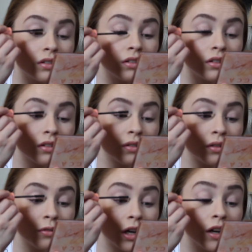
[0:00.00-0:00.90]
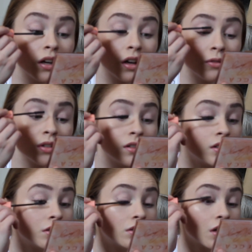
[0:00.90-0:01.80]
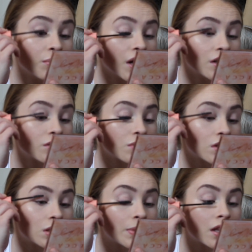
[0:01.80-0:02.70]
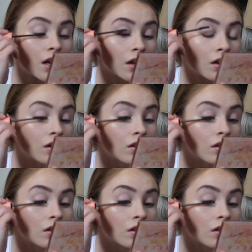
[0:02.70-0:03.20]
I don't know why. I was dumb. I just wanted to be like,